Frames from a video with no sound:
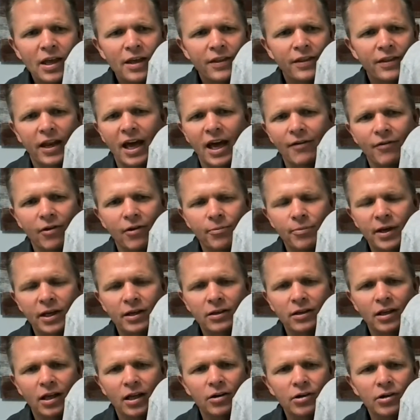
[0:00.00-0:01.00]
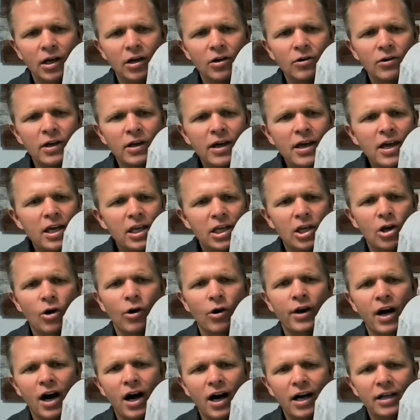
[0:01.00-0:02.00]
that have a big logo,
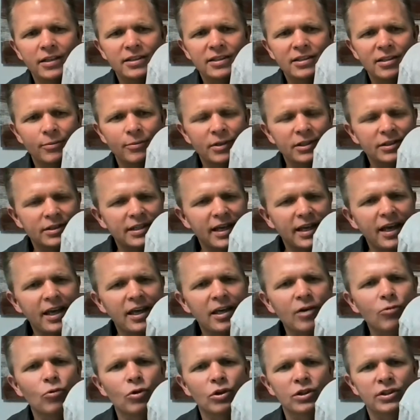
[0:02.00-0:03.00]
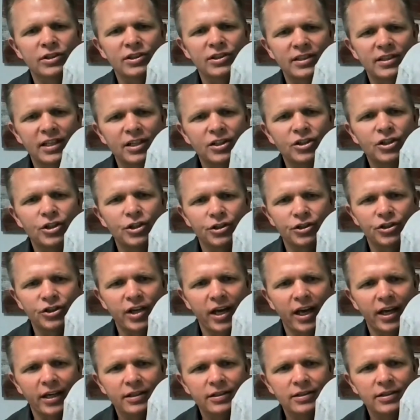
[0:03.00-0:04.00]
on a hot summer's day, it will stick to your
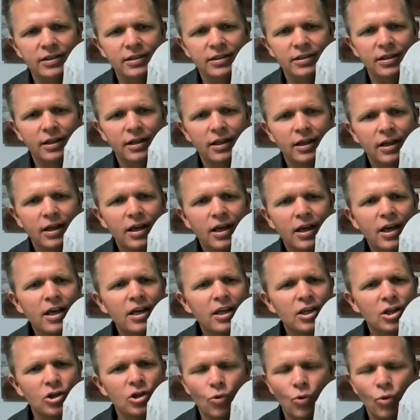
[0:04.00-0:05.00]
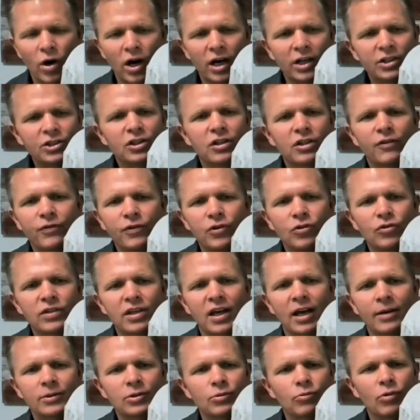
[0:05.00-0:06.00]
chest. You wash it a few
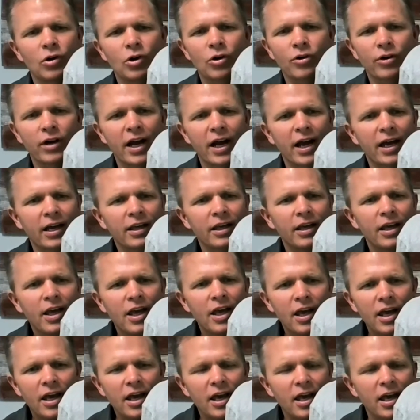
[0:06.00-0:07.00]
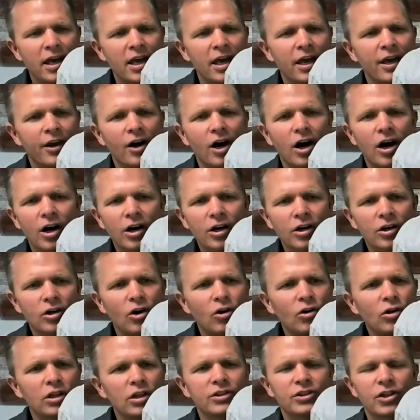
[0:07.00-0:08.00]
times, it will crack. And our
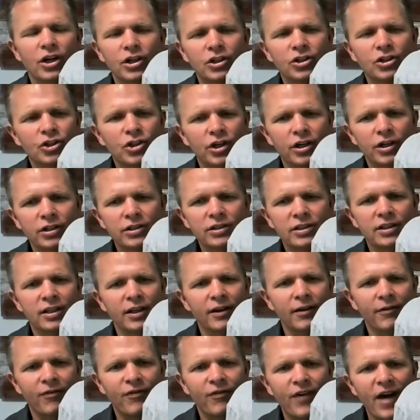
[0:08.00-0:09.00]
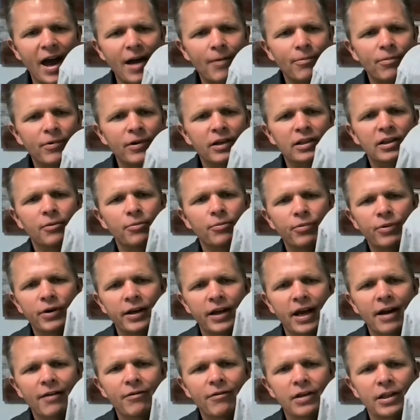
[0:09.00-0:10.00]
goal is our shirts, the fabric, the
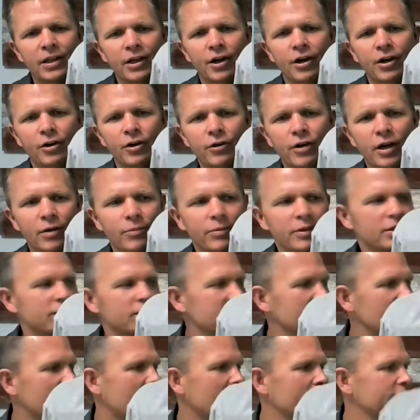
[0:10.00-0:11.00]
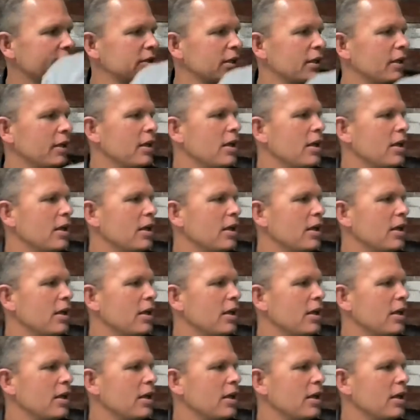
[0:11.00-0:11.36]
print, everything are incredibly soft.